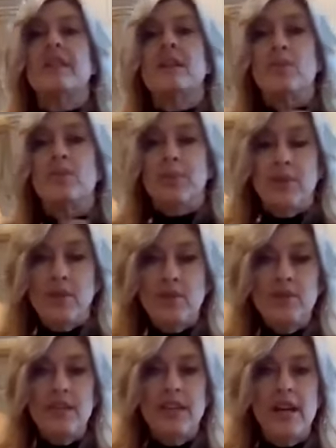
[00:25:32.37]
And then we'll put it
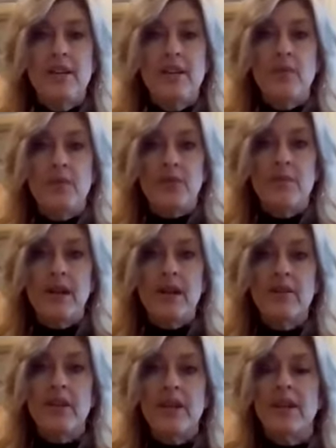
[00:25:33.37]
all together with our
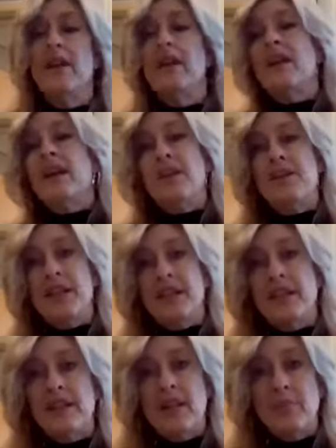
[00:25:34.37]
marinade,
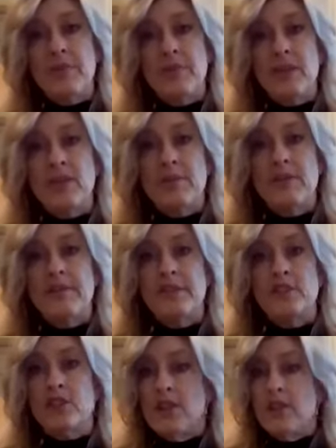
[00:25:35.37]
thicken it up with a little bit of a
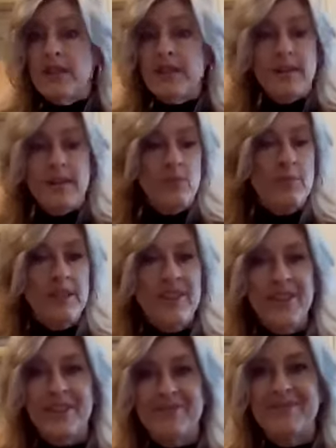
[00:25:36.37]
slurry, and we'll be
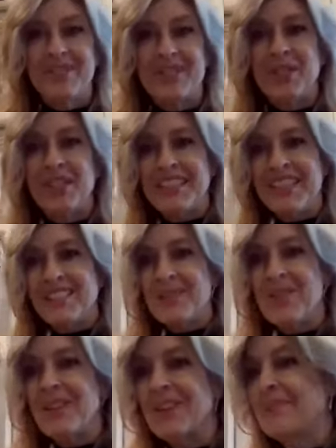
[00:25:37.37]
good. So let's get
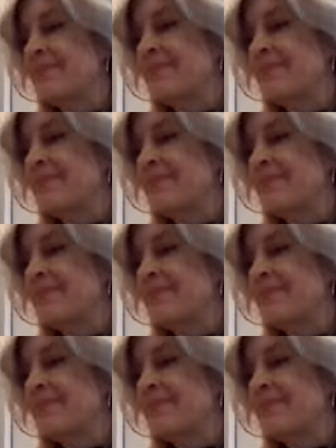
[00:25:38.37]
started.